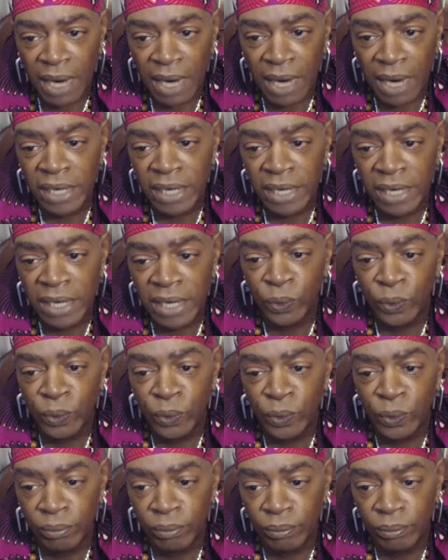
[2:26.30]
But I wanted
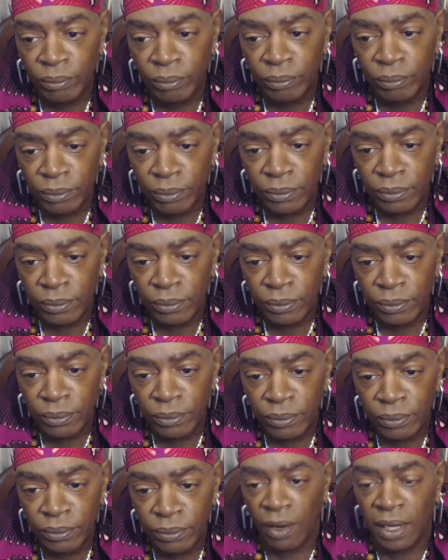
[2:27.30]
to
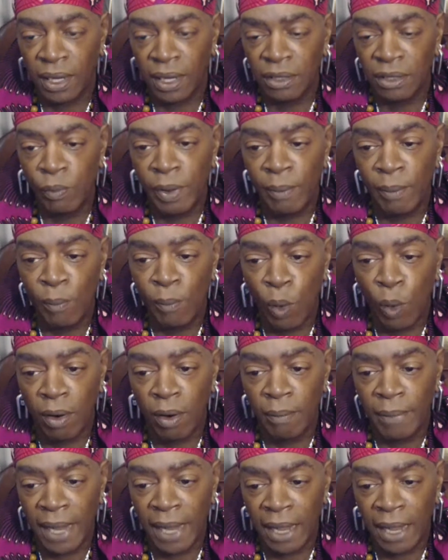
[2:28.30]
talk a little
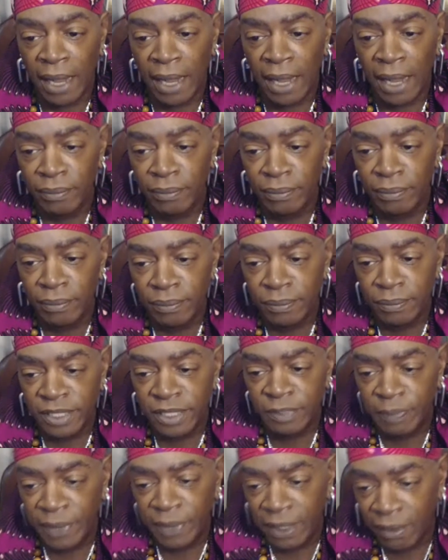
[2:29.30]
bit more about
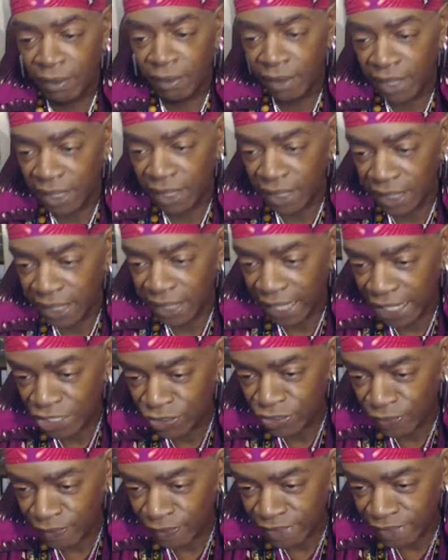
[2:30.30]

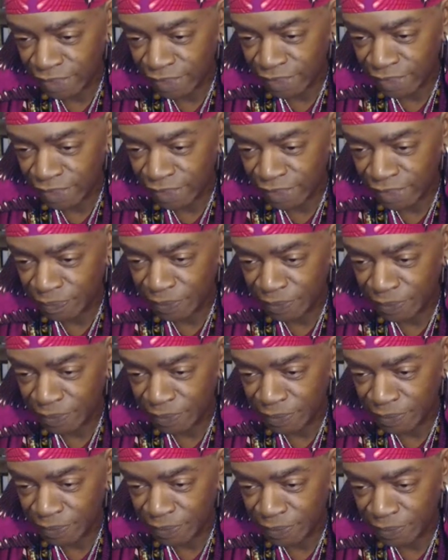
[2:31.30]
spirit and the nature of
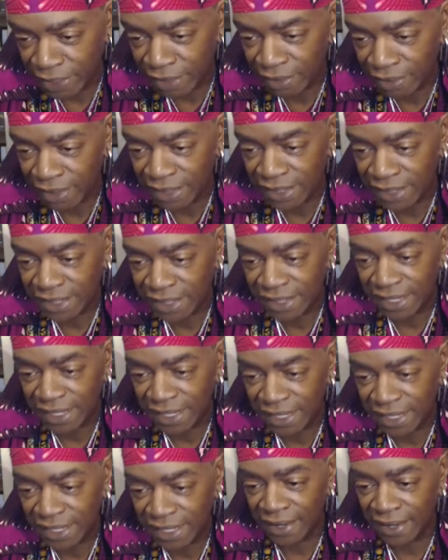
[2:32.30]
spirits
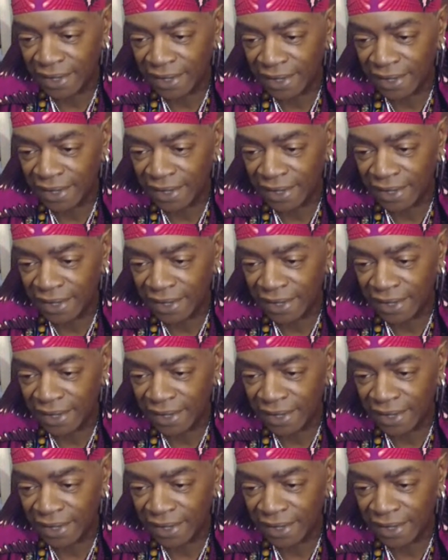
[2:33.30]
and